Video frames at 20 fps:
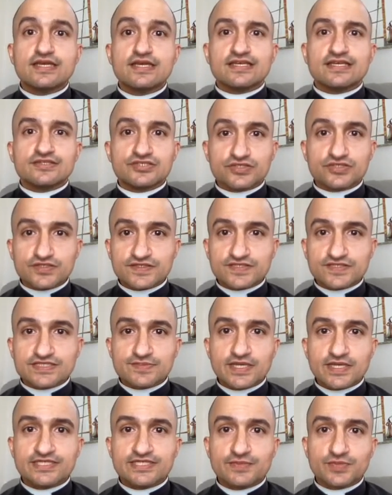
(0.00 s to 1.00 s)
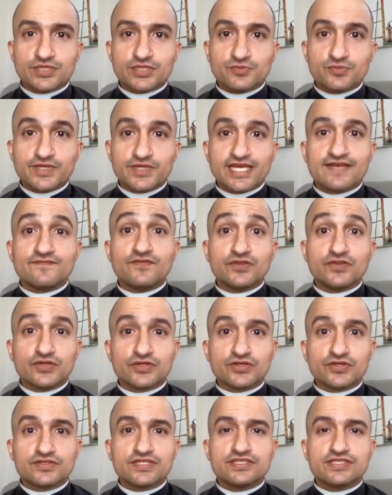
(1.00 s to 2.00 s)
During this pandemic, we have
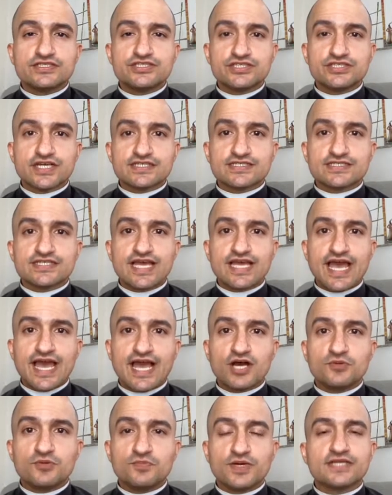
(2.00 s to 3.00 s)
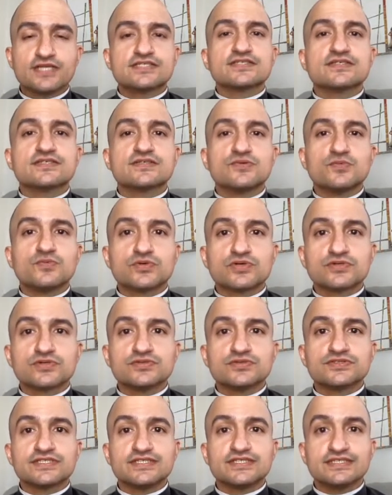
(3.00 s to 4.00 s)
learned just how much the
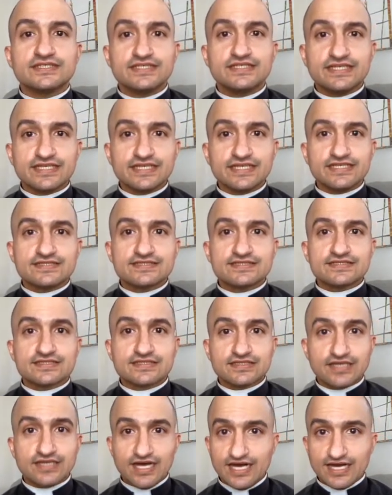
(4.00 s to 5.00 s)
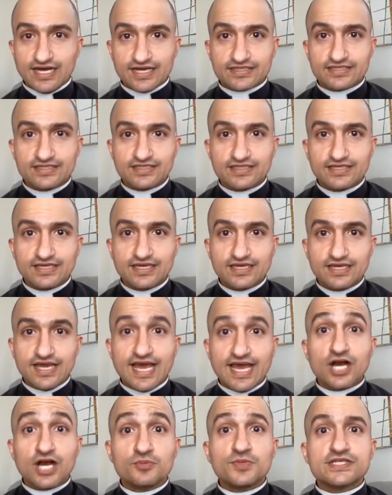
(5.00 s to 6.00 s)
world needs God,
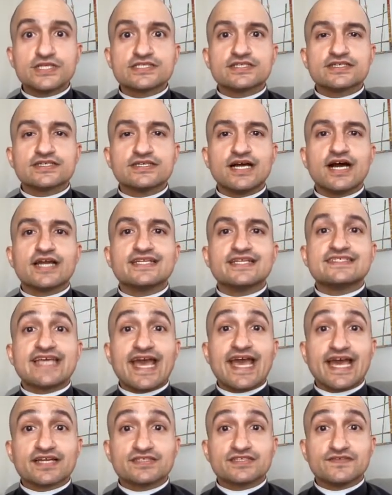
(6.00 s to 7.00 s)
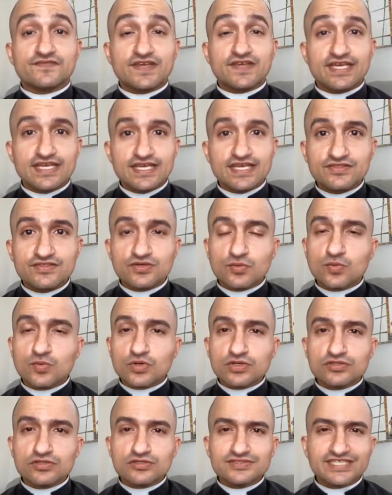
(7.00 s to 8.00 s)
how much God is active in the
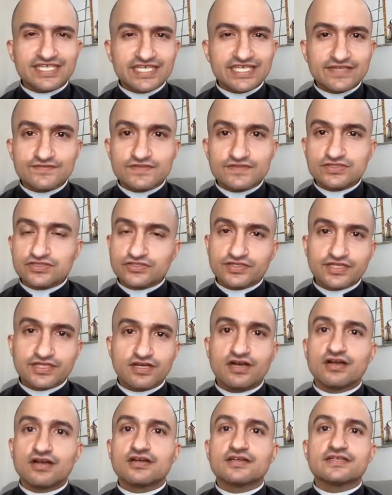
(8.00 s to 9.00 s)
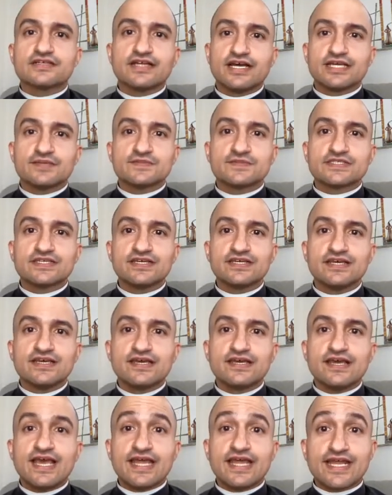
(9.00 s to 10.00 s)
world even during hard times,
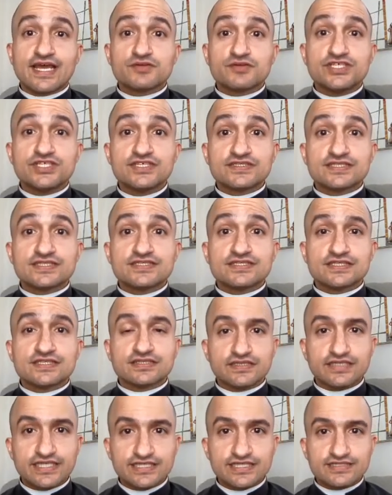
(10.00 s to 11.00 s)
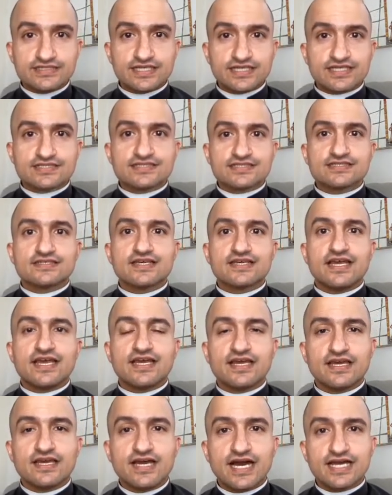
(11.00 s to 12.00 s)
and how Jesus leads us
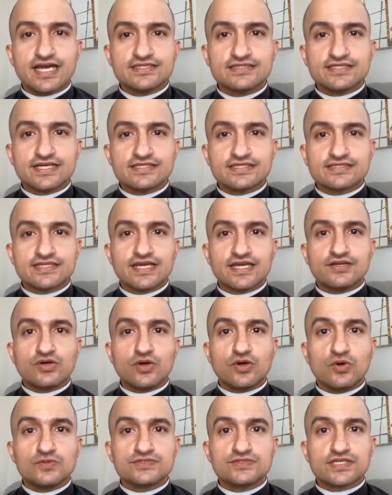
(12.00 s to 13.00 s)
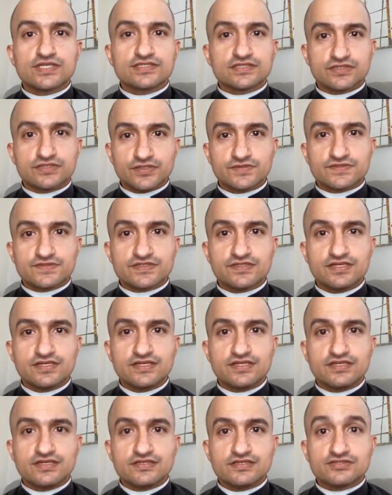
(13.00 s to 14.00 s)
and guides us and holds us close
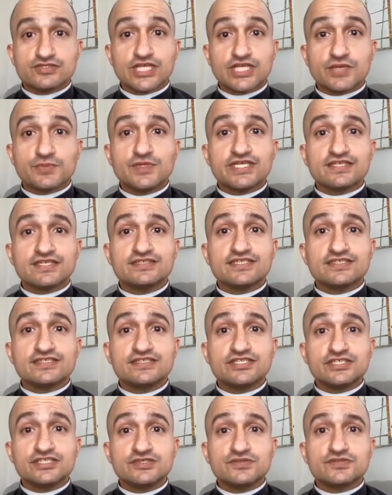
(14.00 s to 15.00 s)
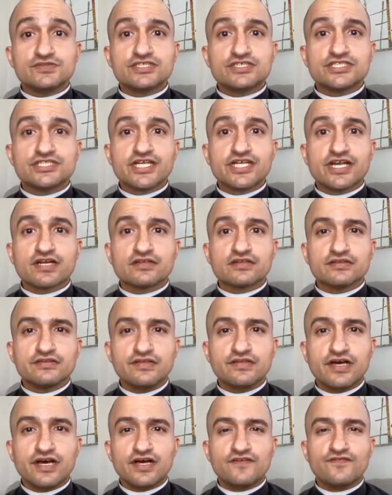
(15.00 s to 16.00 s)
so that we can continue to share
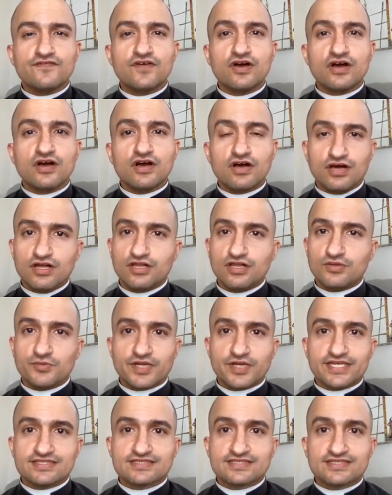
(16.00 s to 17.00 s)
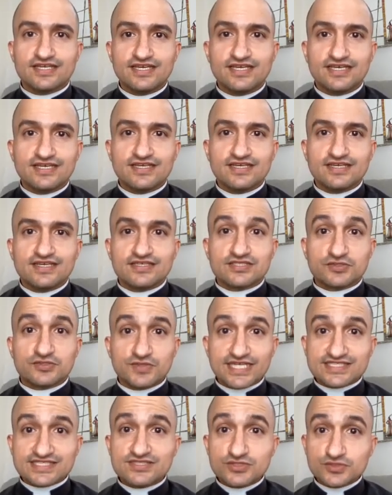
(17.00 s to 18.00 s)
love always. So
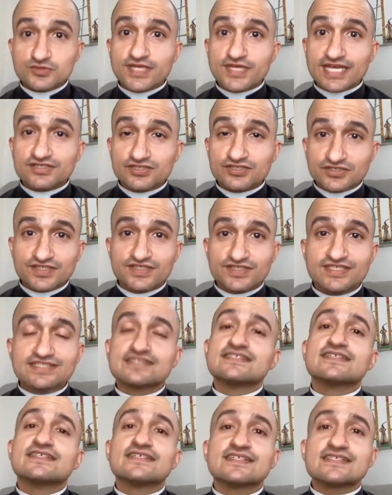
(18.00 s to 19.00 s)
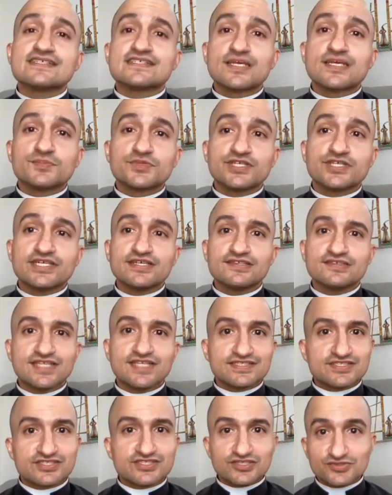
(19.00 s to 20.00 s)
let's do that during this Synod Assembly.
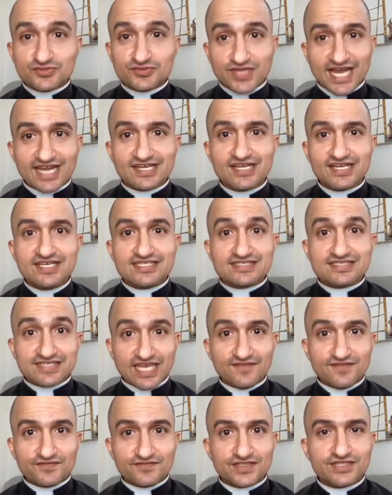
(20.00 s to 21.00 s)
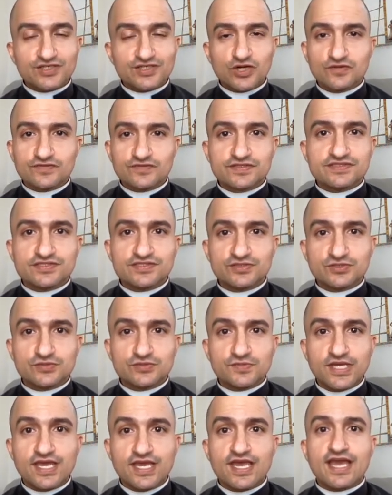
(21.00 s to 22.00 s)
Let's do that safely over
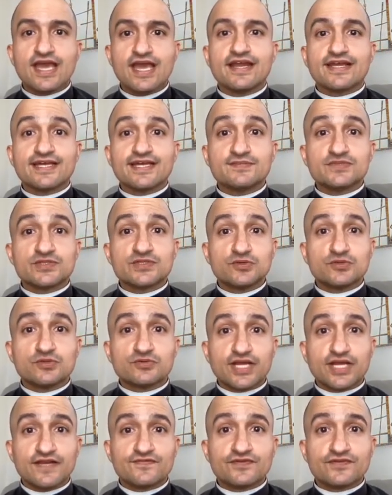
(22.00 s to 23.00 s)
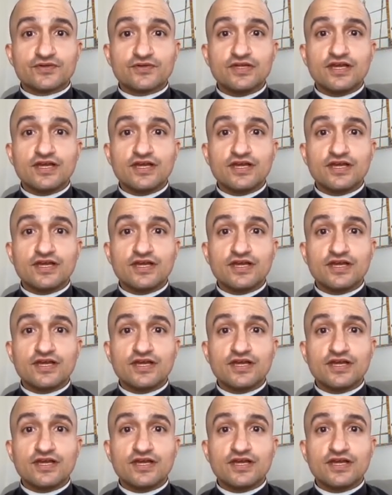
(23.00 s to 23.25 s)
Zoom. And I am so grateful